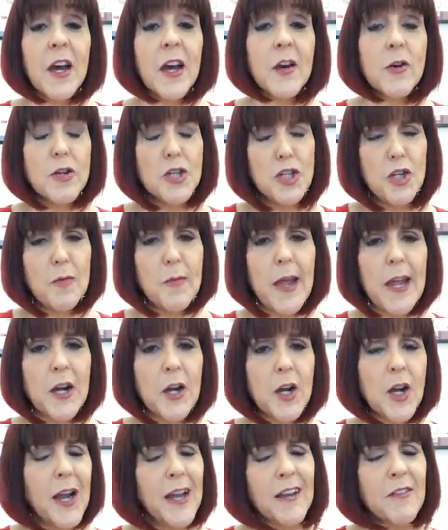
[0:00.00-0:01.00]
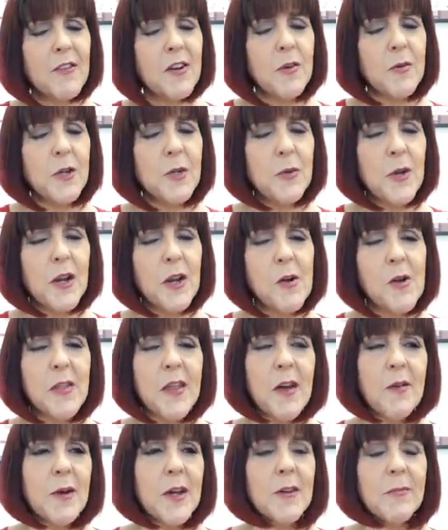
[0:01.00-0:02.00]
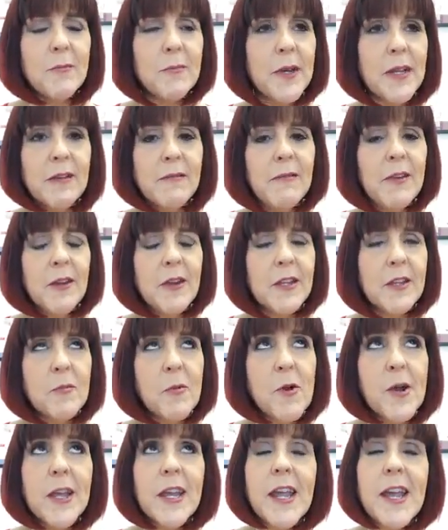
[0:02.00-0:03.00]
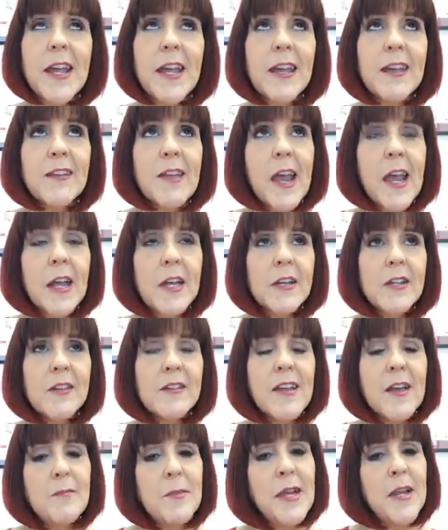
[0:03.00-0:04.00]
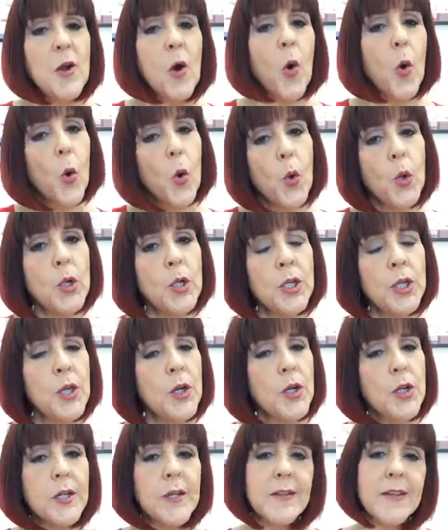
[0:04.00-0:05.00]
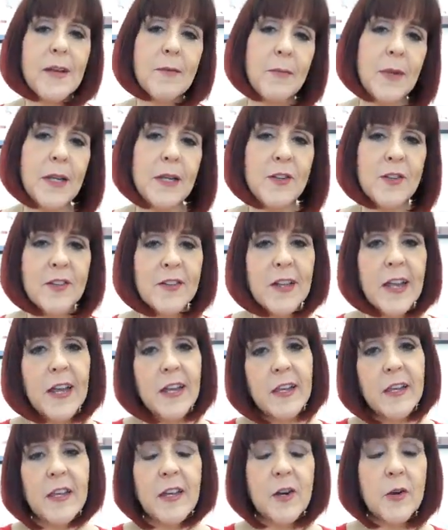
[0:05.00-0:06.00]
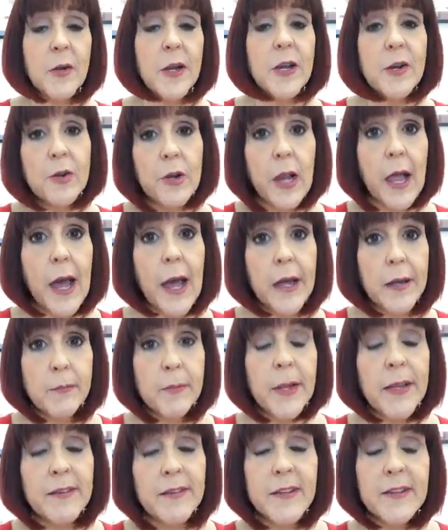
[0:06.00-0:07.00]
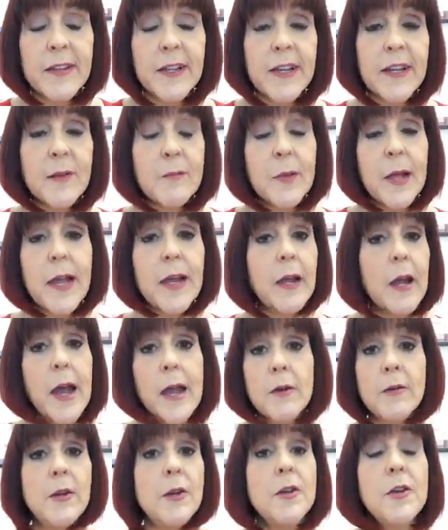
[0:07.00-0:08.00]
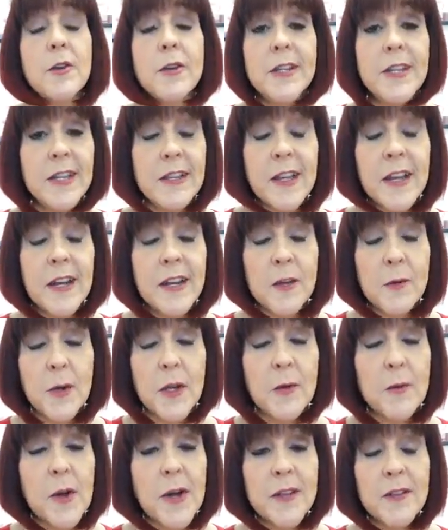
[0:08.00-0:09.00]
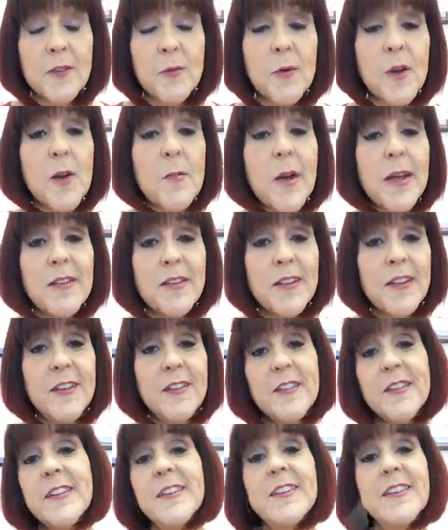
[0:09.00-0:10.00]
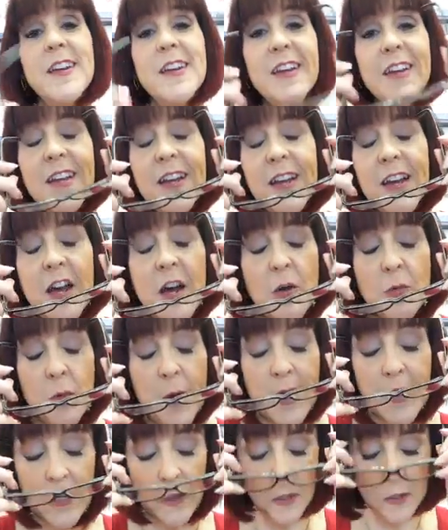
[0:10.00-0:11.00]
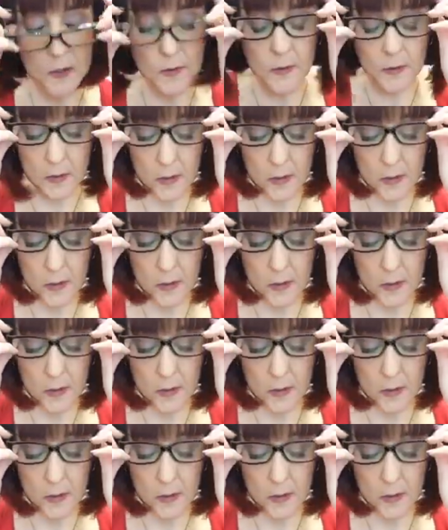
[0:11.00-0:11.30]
or Shoemaker, I never know which way to go on that one, but you get the point. He's like, does that mean old, or does that mean just like, you know, hear a lot, basically? And I'm like, I don't know, you can take that any way you want. So where are my seasoned regular